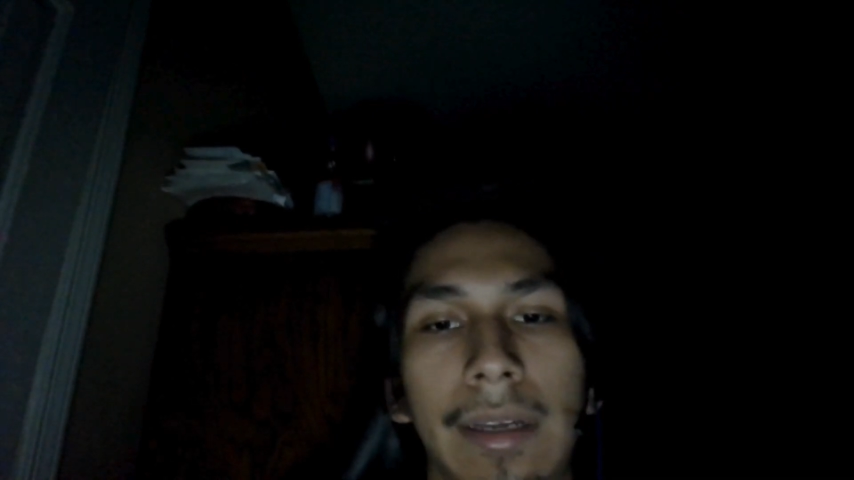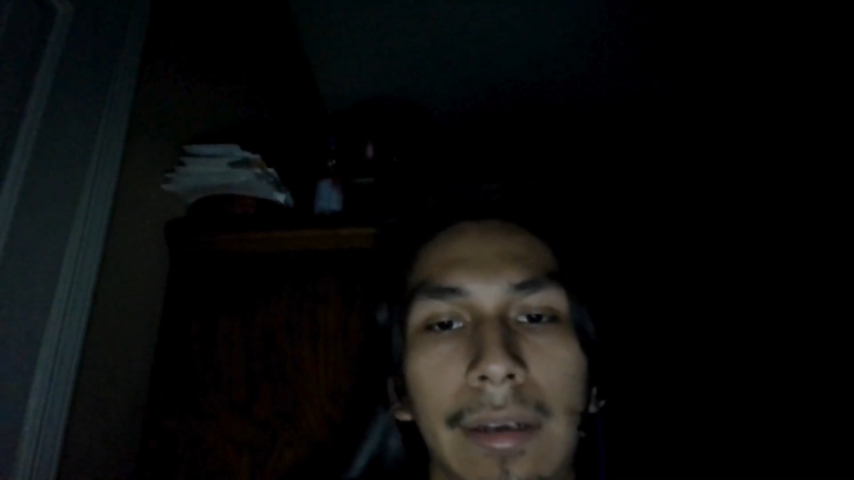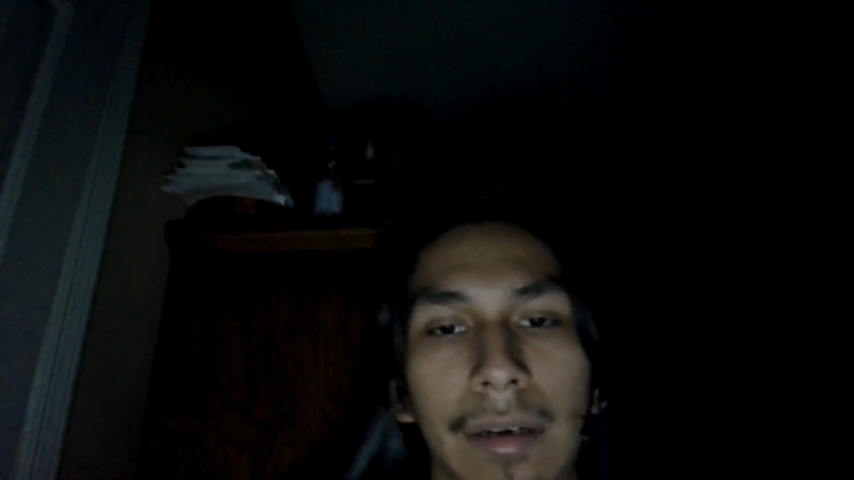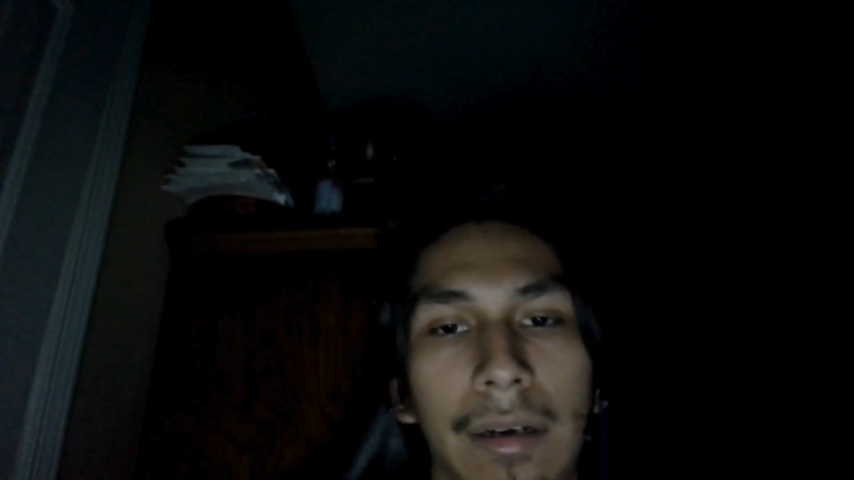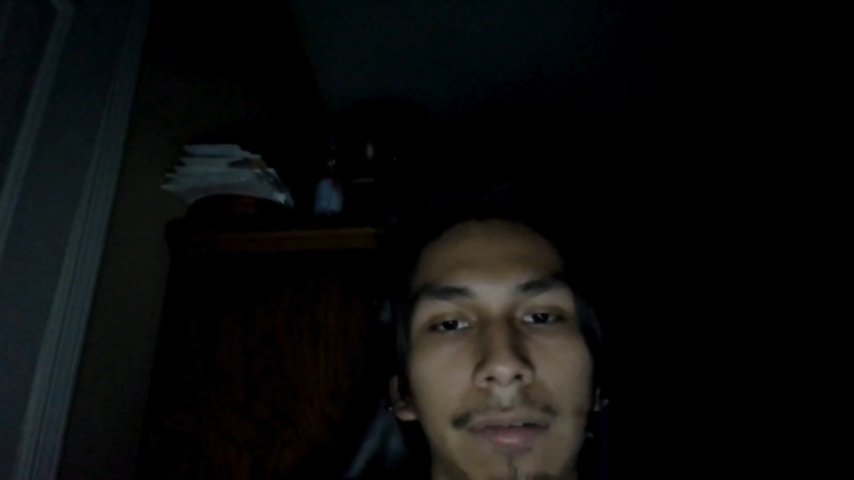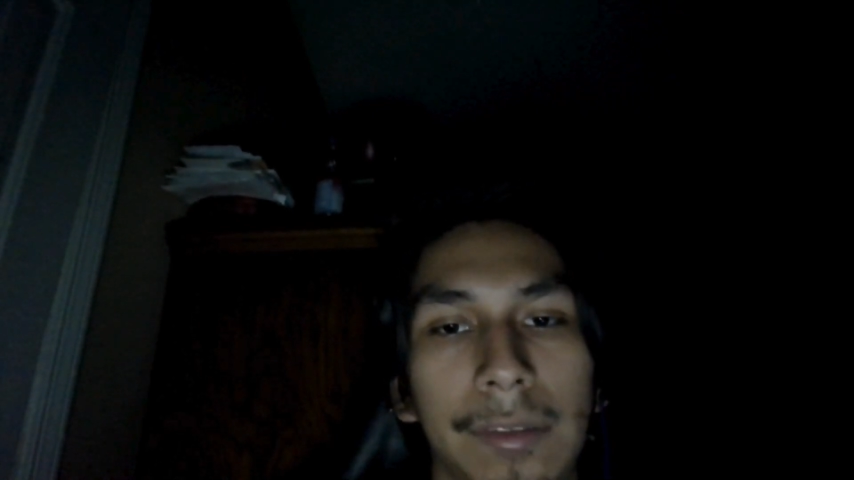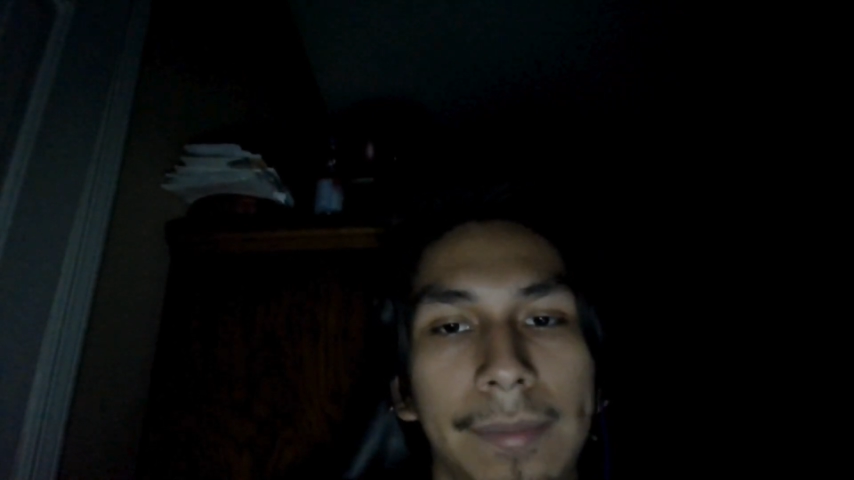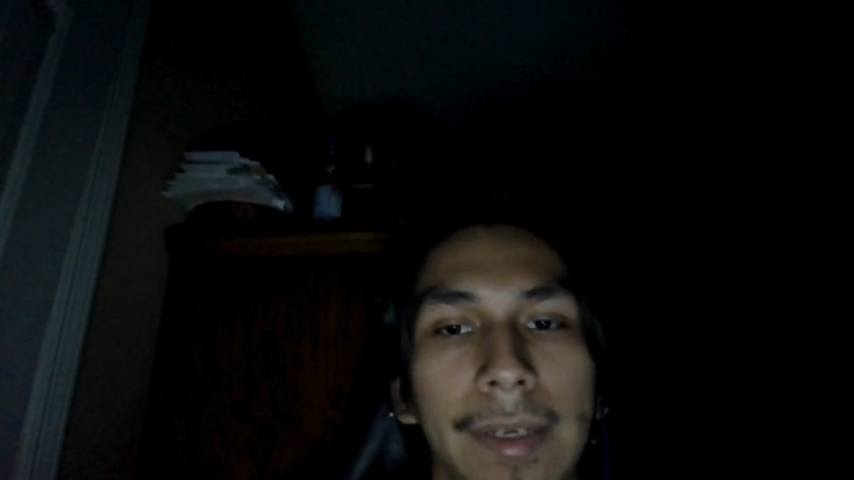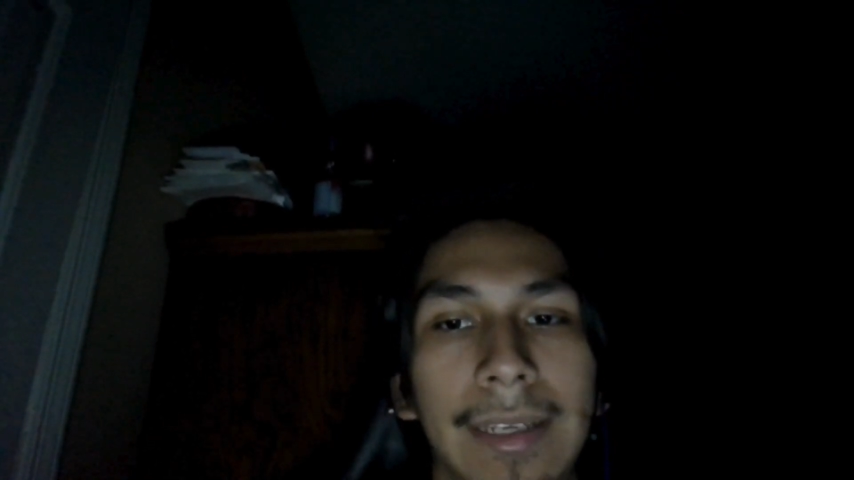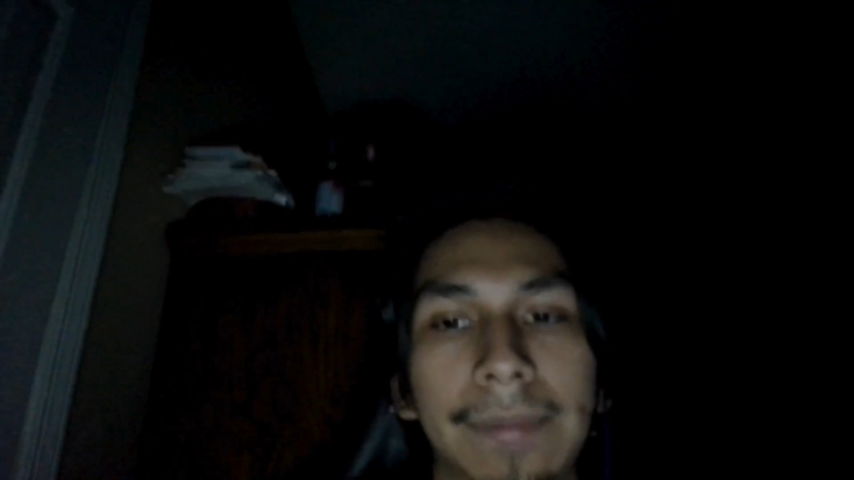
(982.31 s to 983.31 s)
at all with
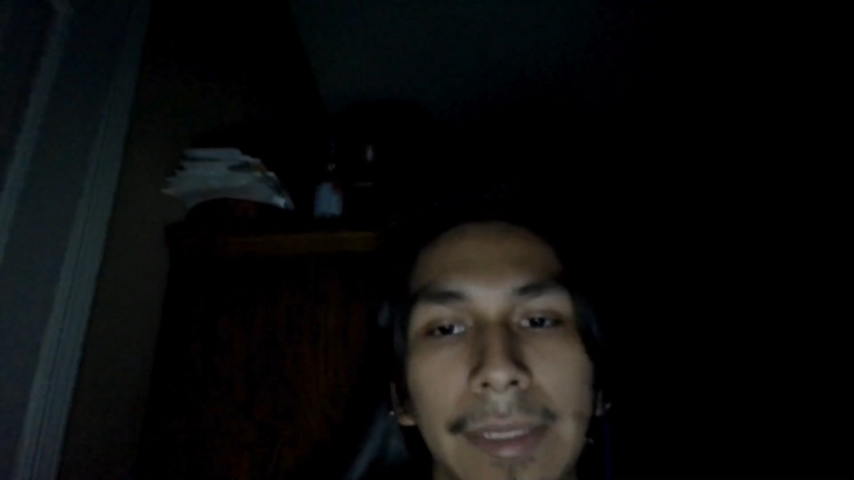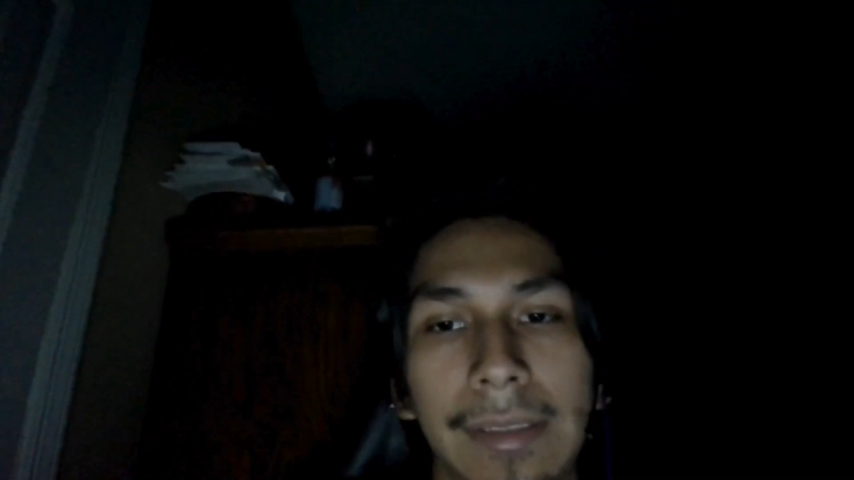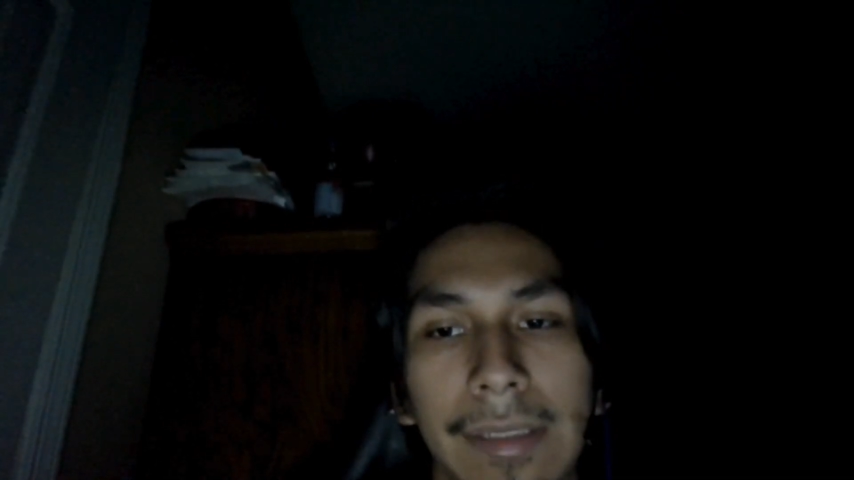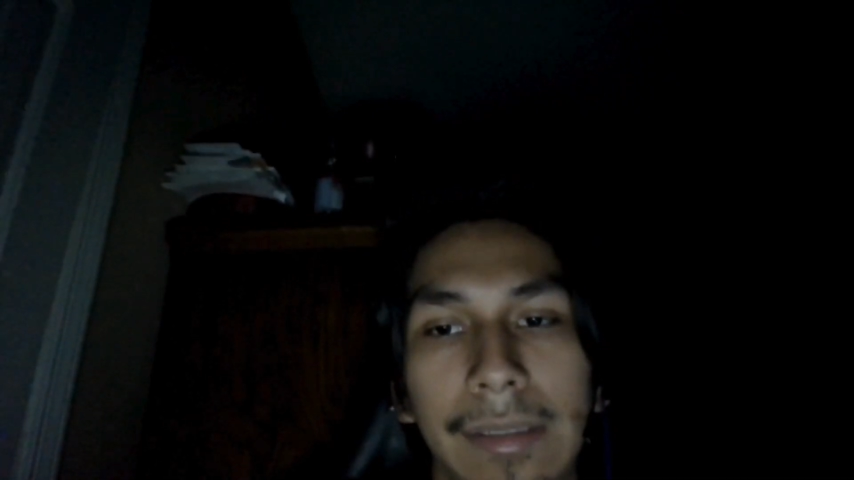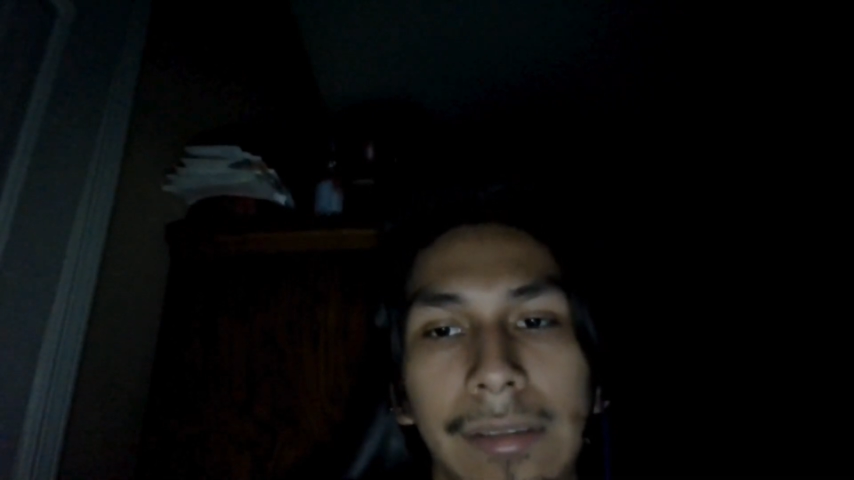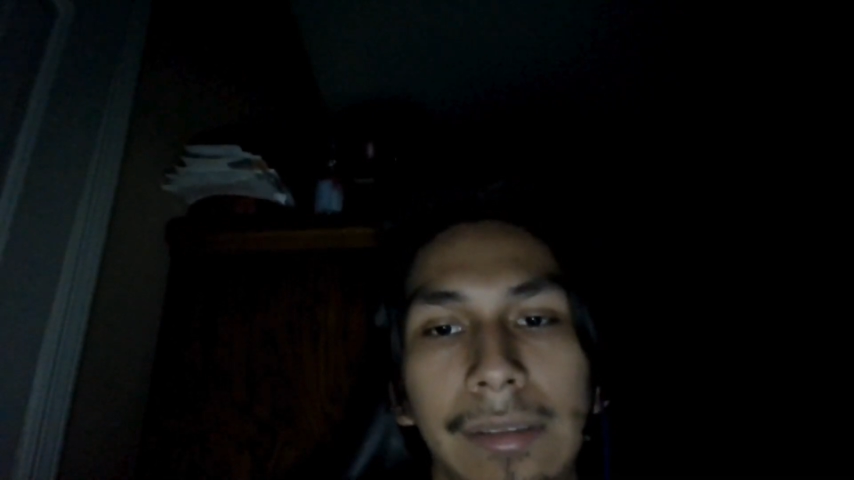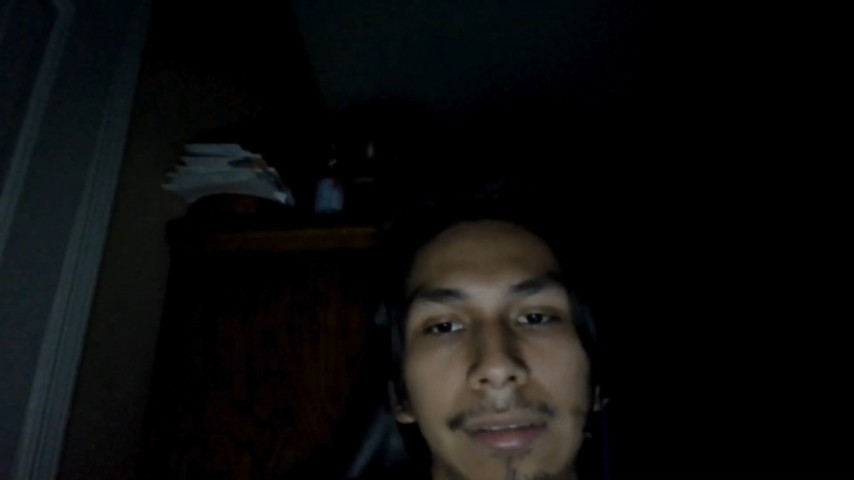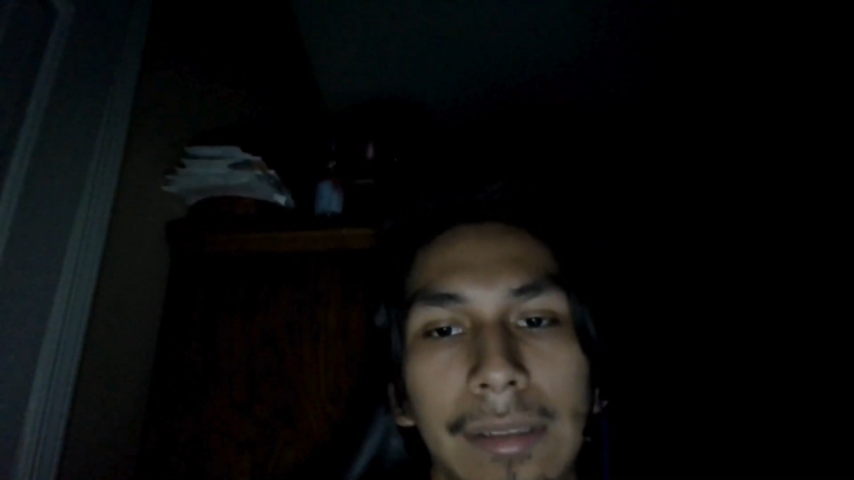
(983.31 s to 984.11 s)
my expectations,